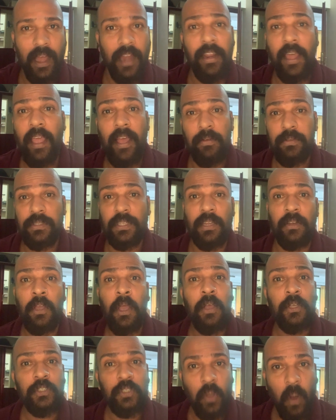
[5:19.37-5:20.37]
And I have seen
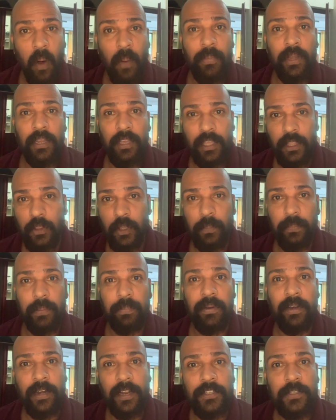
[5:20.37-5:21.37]
so many Hindu
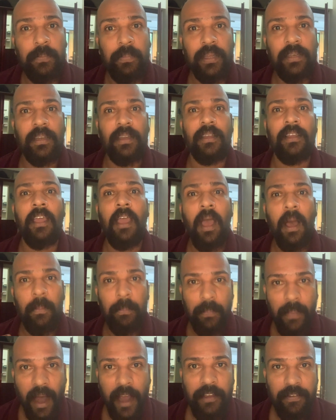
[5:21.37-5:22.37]
people respecting
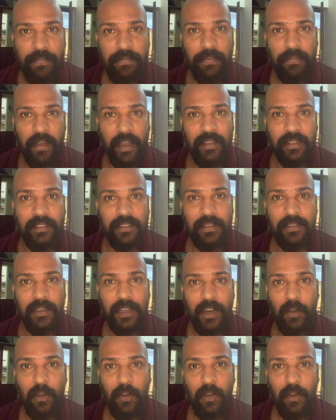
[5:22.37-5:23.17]
my faith.